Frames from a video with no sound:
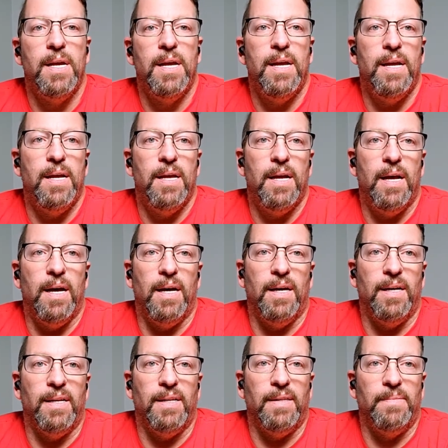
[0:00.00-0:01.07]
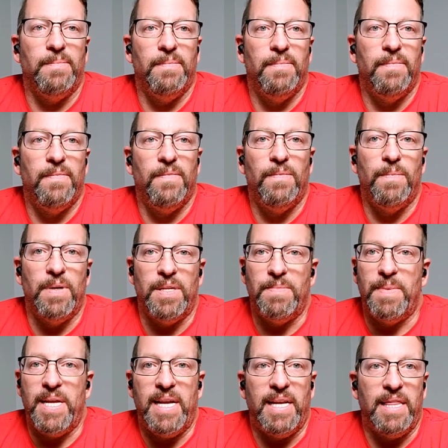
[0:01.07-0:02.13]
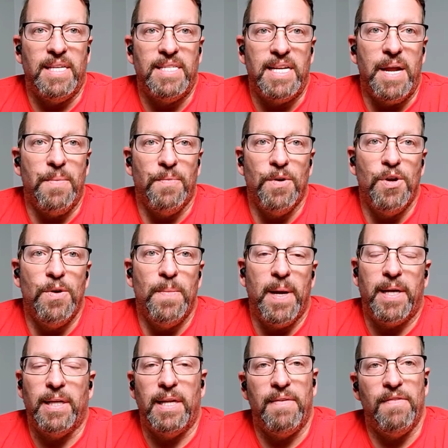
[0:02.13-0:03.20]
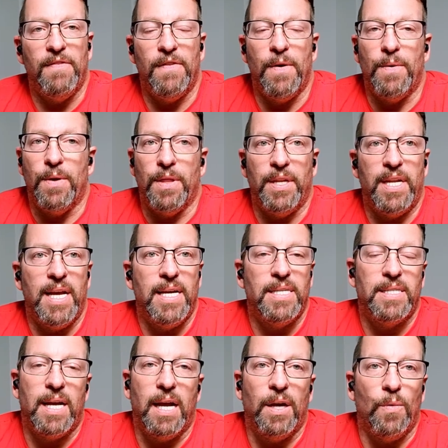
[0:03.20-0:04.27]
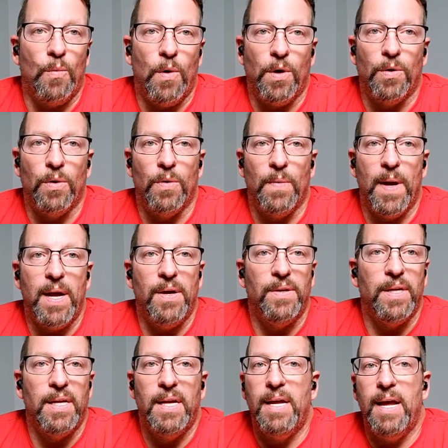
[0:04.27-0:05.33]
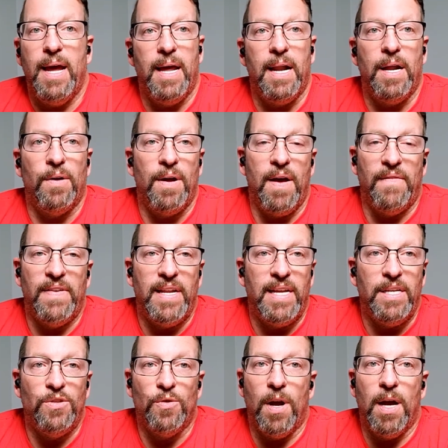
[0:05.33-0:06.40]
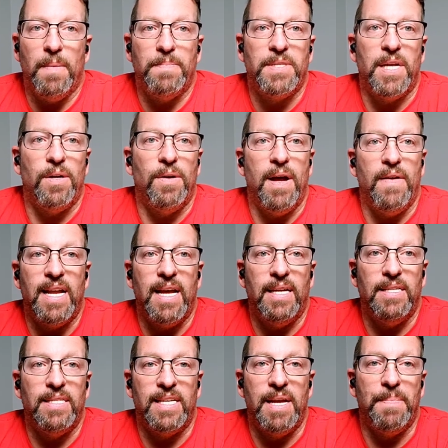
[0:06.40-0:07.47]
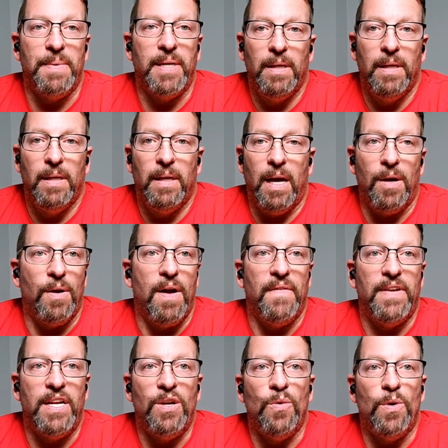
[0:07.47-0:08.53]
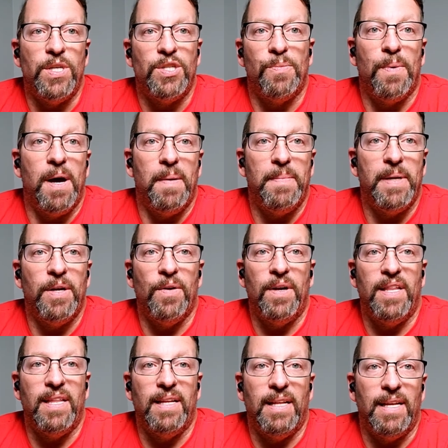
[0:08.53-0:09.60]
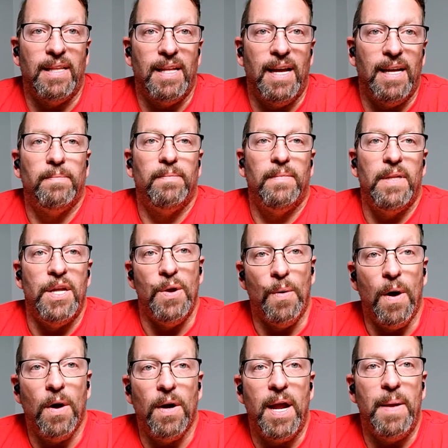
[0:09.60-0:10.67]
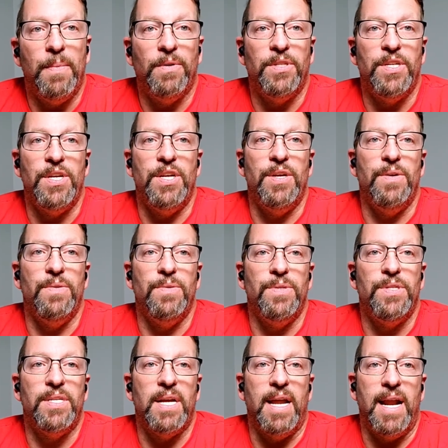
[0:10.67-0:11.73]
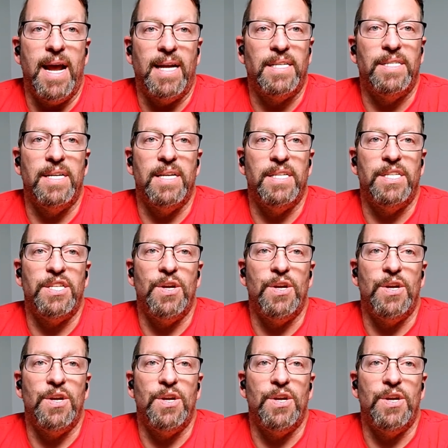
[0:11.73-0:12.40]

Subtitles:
But being in the same room, I can leave the phone on the desk, I can wander around, and I don't have any drops, I don't have any skipping, I don't have any noise or popping or anything like that. You are able to use and access your